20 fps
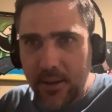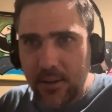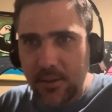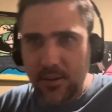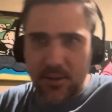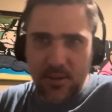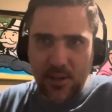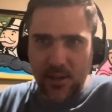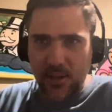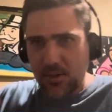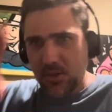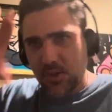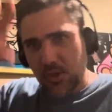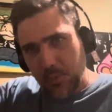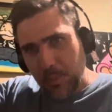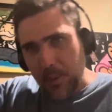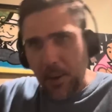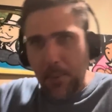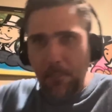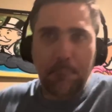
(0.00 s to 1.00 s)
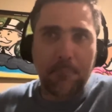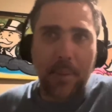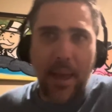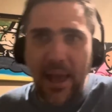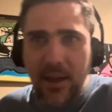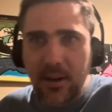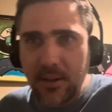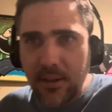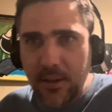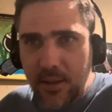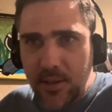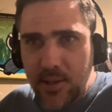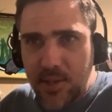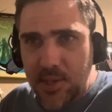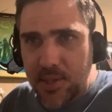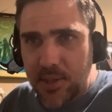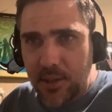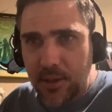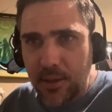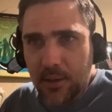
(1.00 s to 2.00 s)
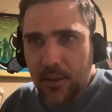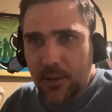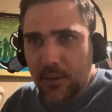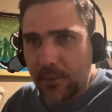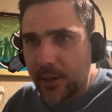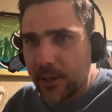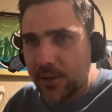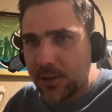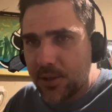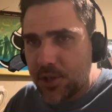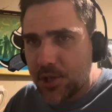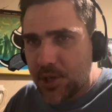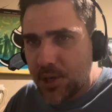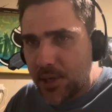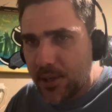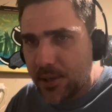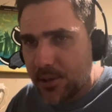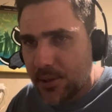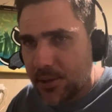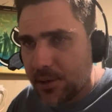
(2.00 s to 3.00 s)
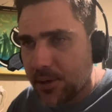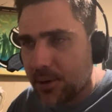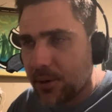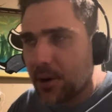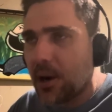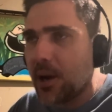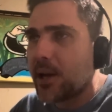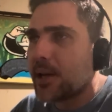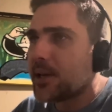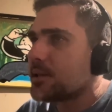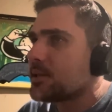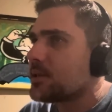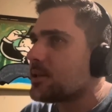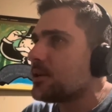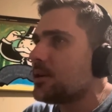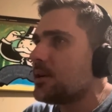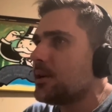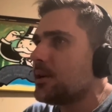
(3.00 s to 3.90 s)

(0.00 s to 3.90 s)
It looks like it's just been abandoned at sea. I'm like Jesus Christ.